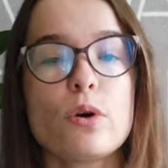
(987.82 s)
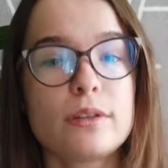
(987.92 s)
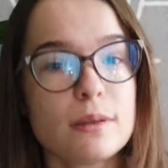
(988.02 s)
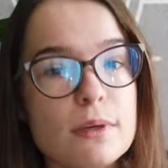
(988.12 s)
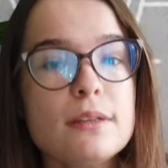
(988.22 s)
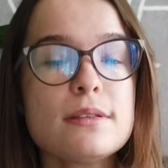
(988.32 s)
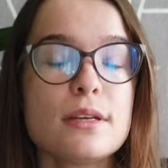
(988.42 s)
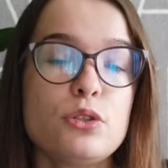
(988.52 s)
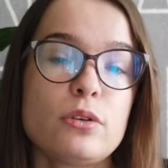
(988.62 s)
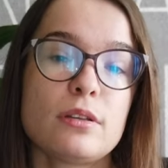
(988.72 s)
What I mean is
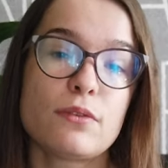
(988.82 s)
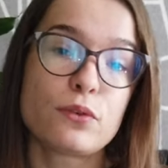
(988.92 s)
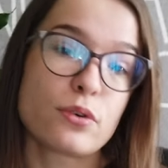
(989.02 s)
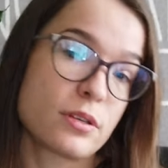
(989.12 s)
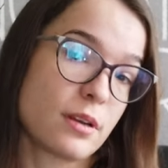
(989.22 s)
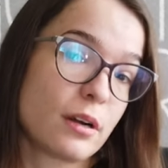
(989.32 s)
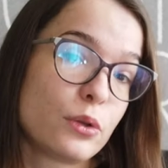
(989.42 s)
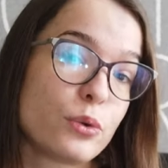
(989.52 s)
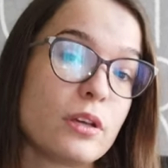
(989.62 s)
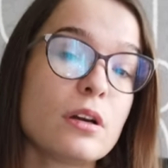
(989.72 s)
that you can of course
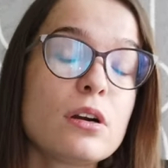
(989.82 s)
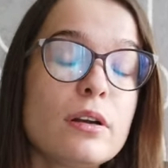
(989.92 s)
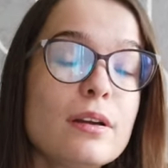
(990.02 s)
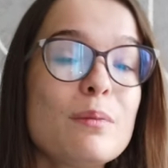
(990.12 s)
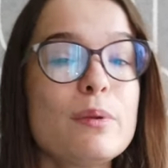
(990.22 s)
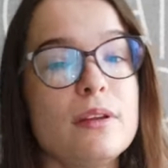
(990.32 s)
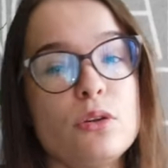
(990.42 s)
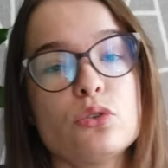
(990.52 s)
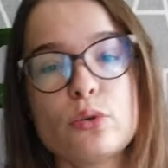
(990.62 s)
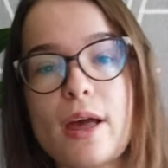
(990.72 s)
start looking earlier, but
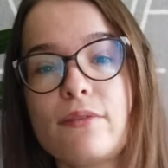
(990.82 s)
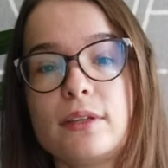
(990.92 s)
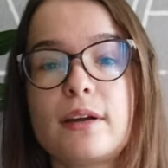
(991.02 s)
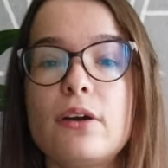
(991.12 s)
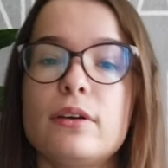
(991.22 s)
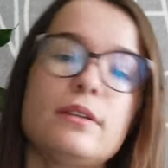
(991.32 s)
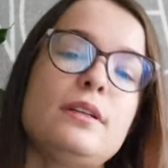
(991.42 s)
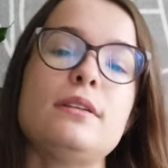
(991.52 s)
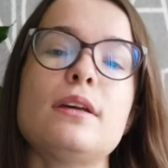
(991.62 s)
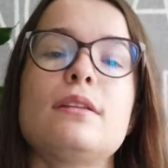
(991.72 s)
then you don't have the
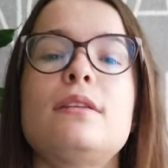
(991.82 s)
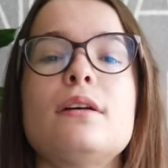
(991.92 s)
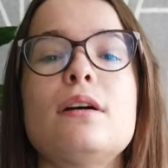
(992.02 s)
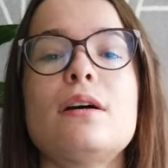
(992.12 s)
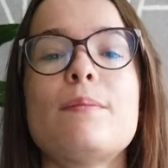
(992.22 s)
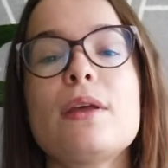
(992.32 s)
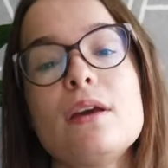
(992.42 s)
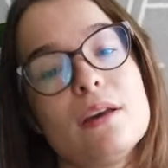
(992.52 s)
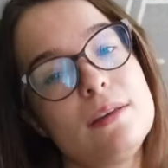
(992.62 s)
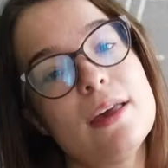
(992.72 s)
guarantee
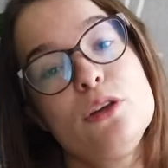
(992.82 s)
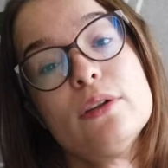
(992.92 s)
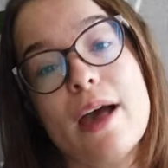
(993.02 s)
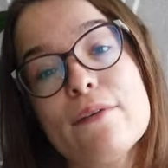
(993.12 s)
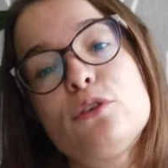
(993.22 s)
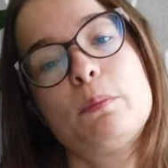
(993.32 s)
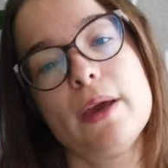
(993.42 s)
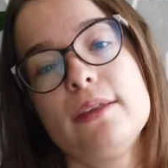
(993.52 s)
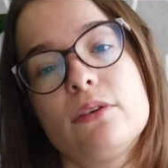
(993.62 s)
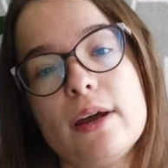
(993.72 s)
that yeah, you have to
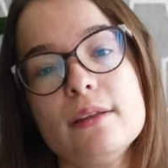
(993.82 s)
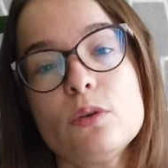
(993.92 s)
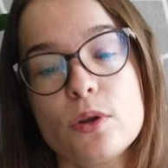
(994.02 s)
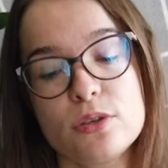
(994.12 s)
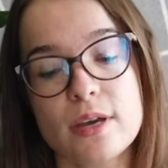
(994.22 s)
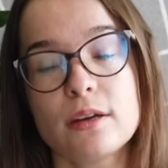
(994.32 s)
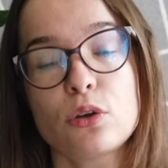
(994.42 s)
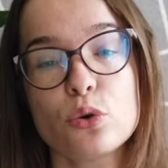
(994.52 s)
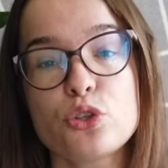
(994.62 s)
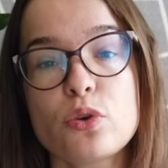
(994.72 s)
pay the rent. When you sign
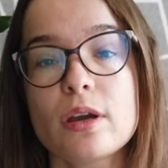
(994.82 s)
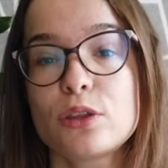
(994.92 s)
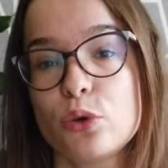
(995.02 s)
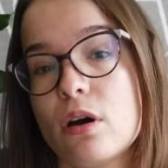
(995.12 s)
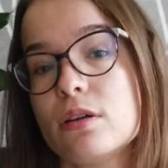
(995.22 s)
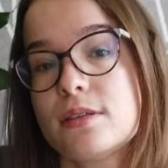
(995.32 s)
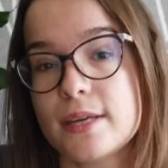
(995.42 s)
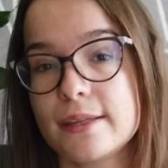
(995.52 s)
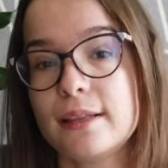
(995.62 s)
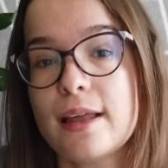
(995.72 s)
a contract, you can't
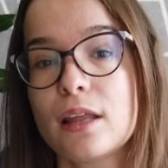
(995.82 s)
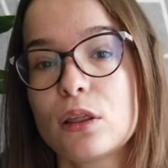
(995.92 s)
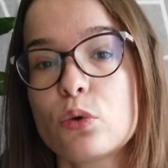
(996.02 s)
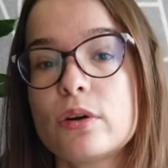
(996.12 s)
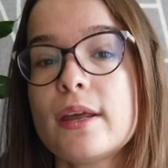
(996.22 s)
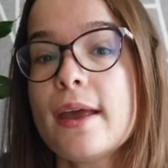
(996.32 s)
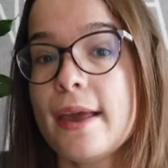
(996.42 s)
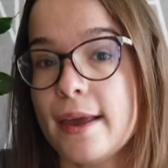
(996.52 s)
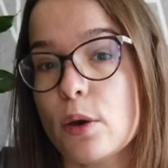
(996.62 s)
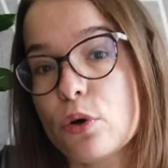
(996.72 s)
say to the landlord,
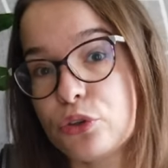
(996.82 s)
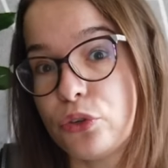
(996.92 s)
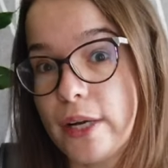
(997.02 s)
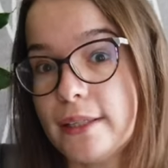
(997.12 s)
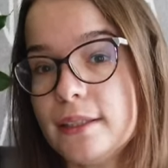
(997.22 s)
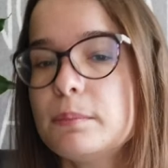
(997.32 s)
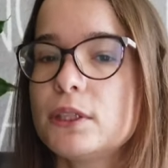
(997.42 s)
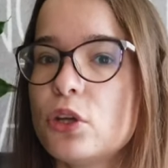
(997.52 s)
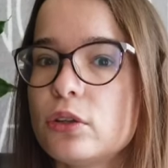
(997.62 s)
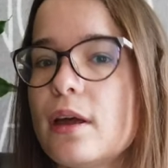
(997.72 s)
hey, I want to rent it,
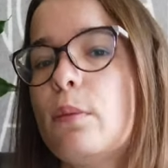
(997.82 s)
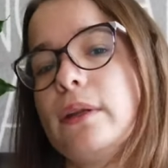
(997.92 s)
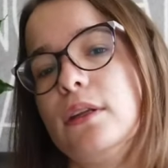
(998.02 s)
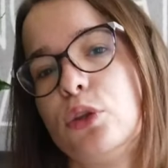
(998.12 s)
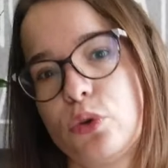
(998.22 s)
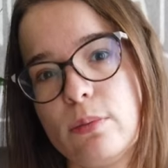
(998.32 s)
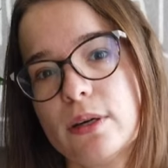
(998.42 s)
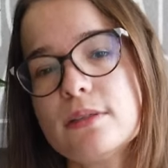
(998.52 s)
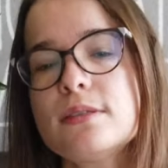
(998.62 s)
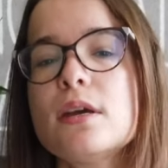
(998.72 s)
but not now, but in 3
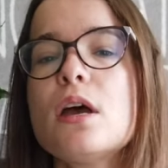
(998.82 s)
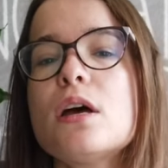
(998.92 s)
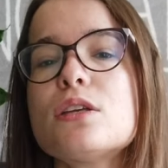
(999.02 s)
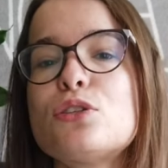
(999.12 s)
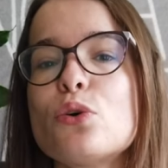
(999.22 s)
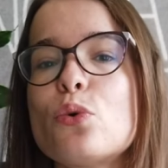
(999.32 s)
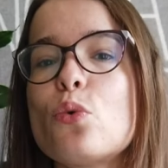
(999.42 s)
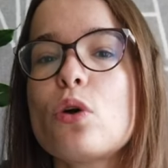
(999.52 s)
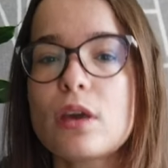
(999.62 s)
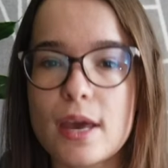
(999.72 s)
months.
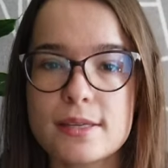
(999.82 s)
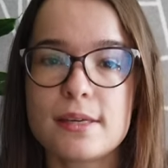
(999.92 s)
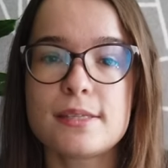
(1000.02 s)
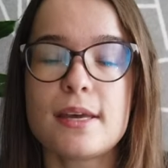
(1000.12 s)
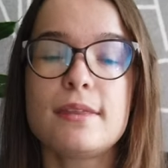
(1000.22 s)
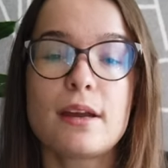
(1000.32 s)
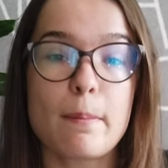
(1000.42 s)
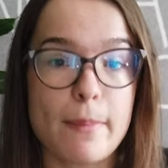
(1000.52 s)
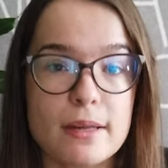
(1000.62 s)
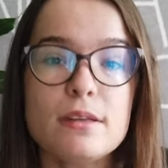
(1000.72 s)
So, as I said,
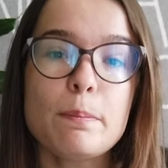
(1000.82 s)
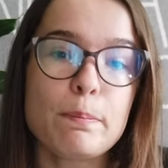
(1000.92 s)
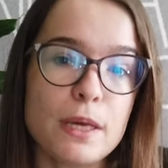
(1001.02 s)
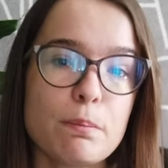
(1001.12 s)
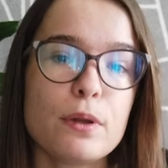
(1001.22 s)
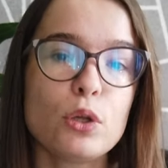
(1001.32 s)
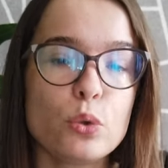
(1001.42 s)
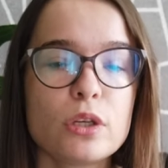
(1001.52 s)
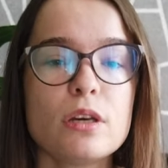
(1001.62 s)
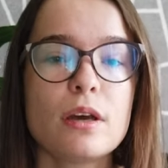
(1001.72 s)
there are many
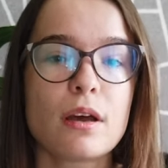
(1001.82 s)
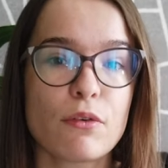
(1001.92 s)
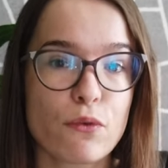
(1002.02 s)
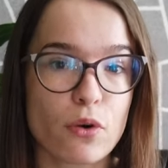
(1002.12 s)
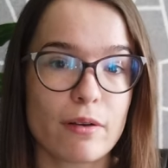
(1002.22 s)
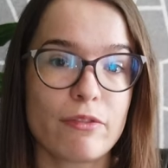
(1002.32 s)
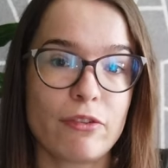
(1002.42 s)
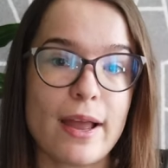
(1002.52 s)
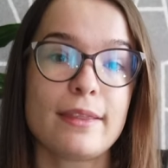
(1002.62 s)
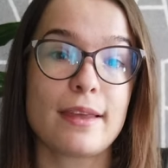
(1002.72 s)
people looking for a
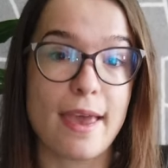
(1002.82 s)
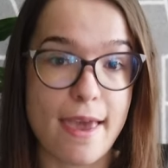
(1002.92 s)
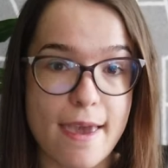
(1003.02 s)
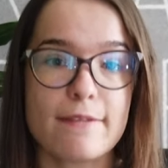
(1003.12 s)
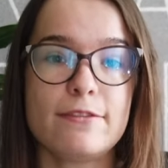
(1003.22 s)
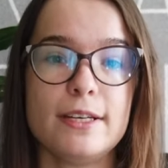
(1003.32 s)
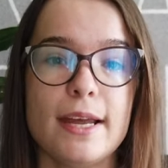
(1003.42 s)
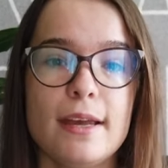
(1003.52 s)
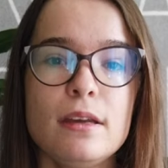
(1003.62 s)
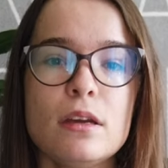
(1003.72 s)
flat every
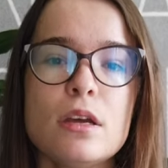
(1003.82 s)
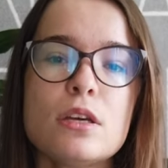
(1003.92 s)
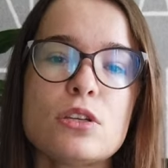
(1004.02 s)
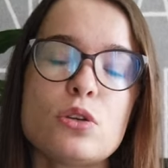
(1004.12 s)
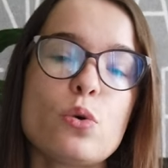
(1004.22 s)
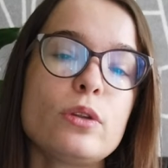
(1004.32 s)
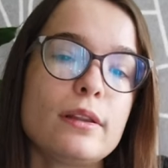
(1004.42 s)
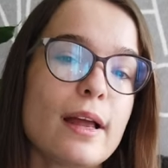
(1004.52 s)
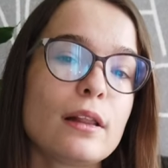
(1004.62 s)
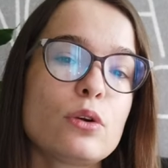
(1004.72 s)
day. So
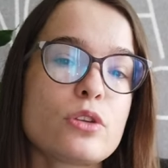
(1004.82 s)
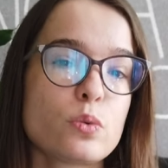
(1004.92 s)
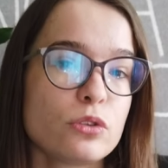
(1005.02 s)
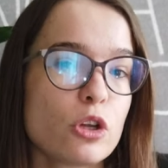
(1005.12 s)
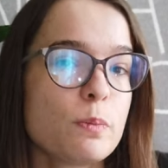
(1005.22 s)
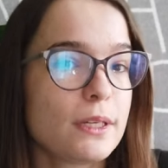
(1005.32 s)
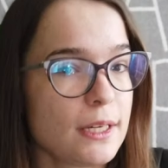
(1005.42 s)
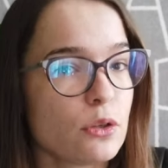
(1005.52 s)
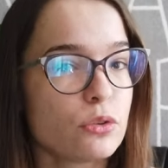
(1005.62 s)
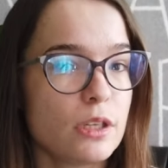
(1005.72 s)
the landlords will not be
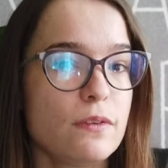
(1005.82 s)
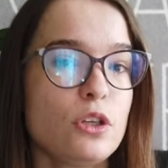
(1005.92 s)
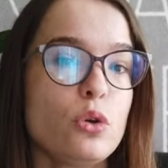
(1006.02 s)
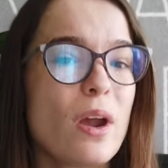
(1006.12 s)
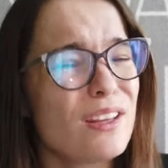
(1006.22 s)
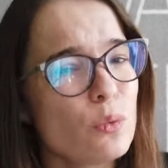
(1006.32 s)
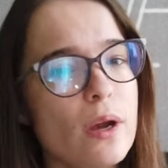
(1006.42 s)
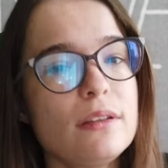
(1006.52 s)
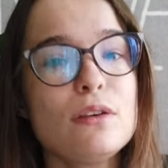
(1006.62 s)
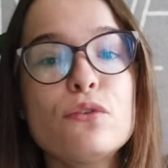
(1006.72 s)
keen on giving you and
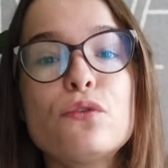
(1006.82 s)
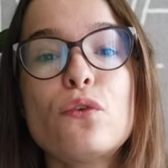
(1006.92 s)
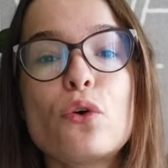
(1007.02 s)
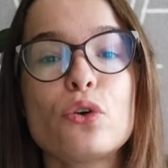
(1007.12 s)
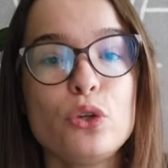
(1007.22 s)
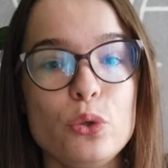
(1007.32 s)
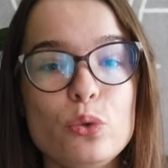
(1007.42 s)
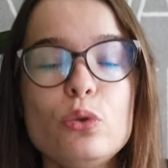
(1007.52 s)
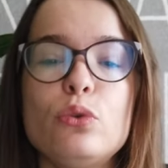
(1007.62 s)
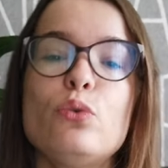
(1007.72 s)
waiting for
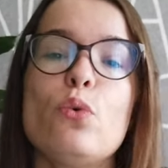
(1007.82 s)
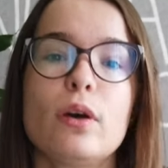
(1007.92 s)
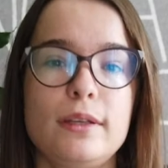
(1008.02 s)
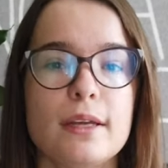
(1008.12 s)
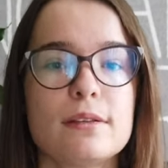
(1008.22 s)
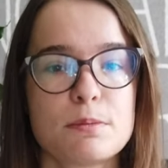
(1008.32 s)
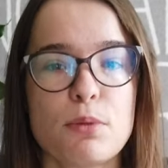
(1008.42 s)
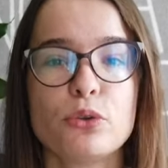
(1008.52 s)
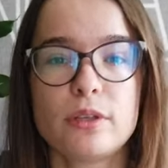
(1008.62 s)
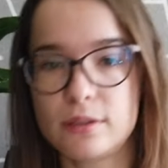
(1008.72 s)
you to get a
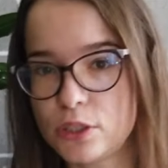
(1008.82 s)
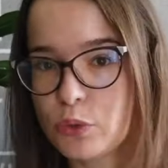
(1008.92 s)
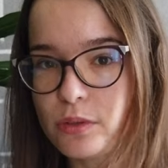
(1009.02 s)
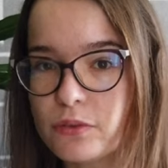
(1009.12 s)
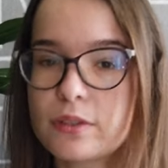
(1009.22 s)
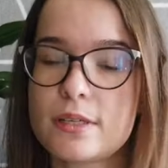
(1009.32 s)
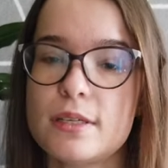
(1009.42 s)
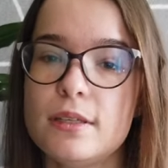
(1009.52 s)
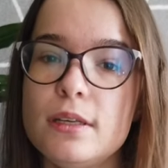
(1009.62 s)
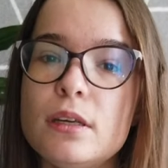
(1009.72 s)
spot at the
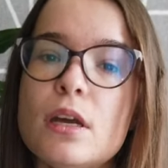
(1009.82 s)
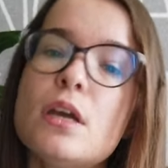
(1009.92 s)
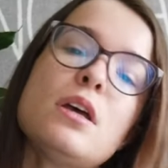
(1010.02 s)
university.